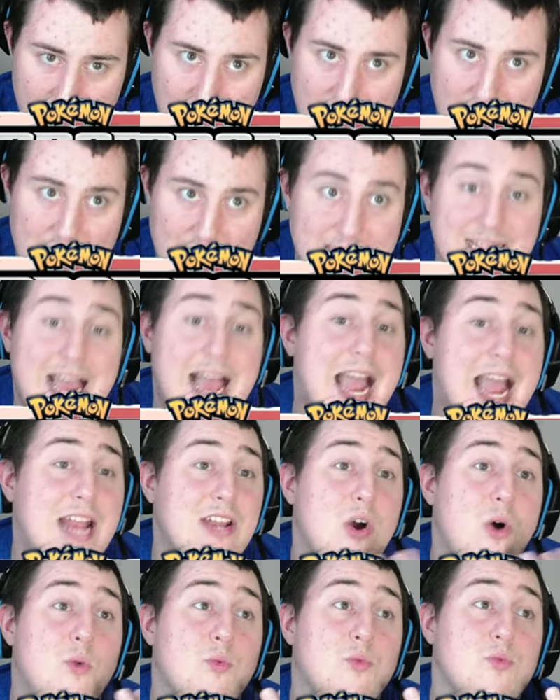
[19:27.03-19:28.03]
Is I don't
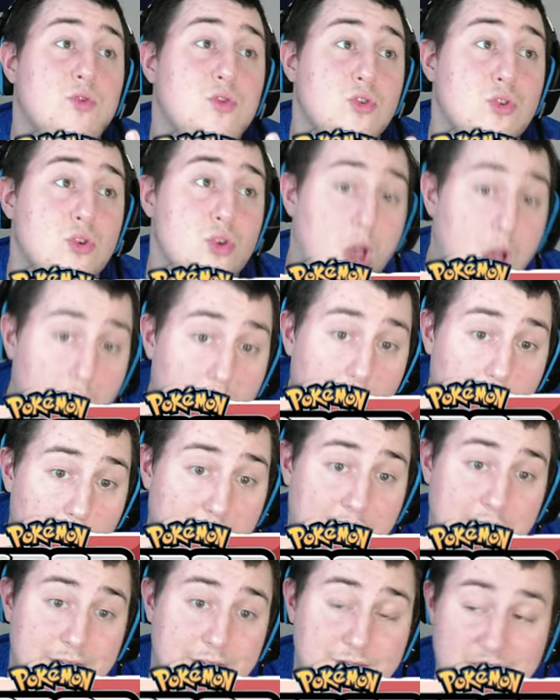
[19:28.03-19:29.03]
know how to
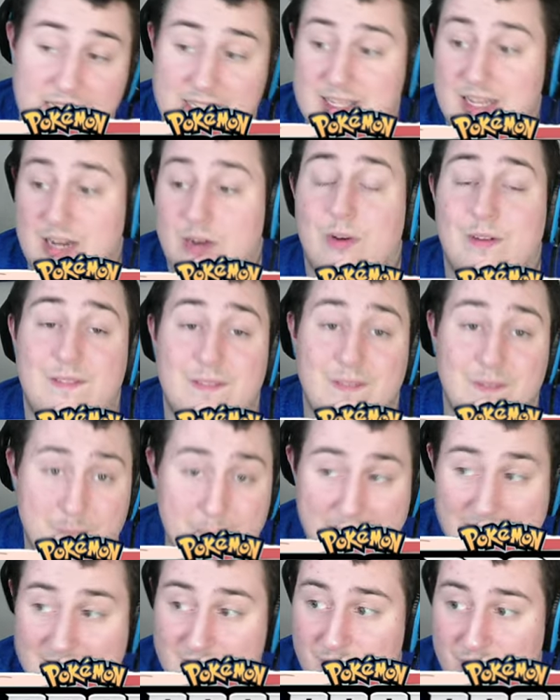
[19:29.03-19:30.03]
fix it or mess
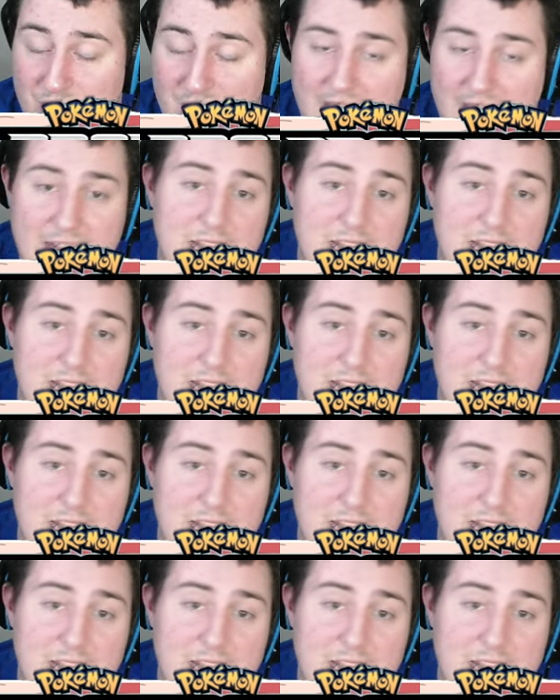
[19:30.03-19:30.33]
with it.